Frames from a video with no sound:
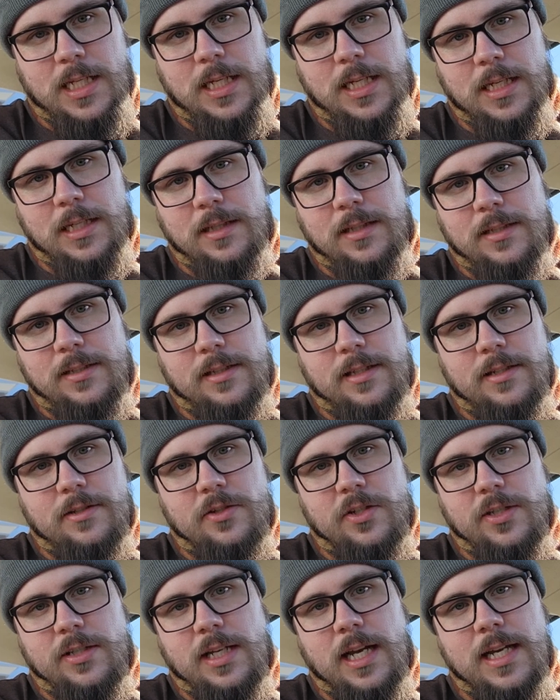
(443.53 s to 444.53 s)
And this is
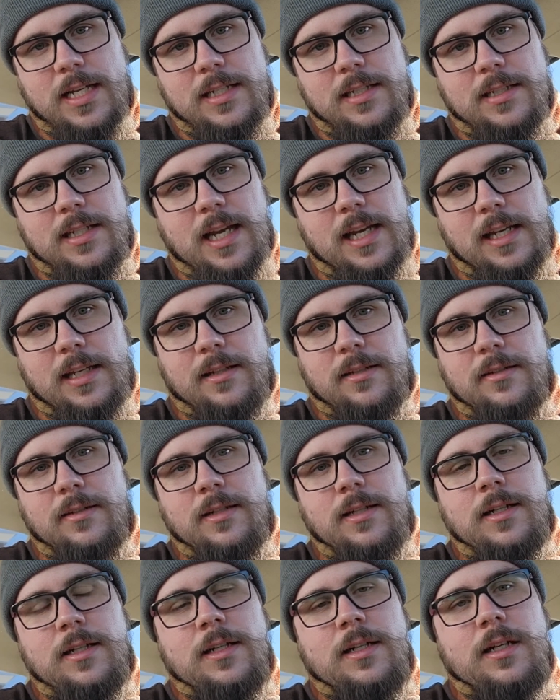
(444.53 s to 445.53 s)
just, I had to take
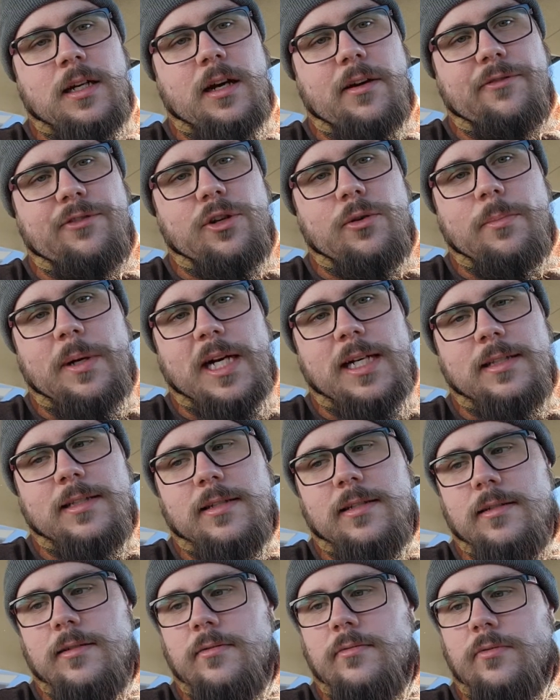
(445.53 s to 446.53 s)
a few
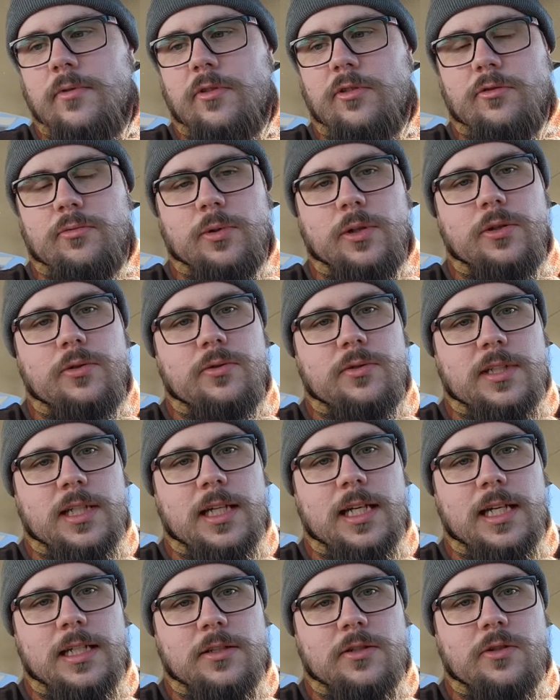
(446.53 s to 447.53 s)
bites through to
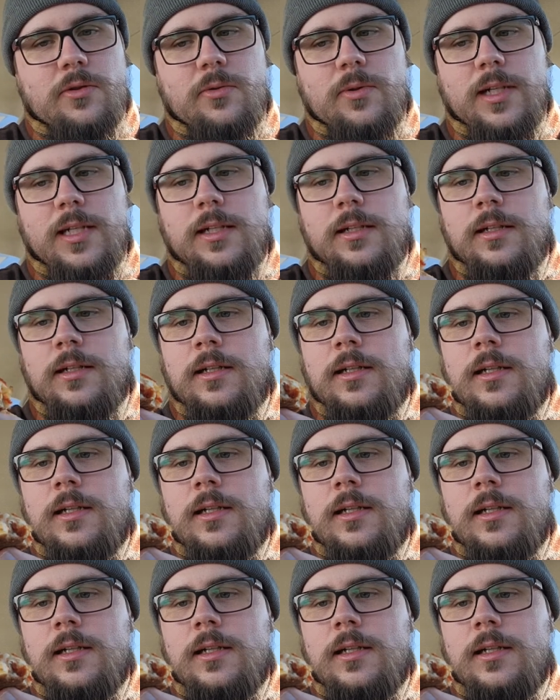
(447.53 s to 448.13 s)
get to it.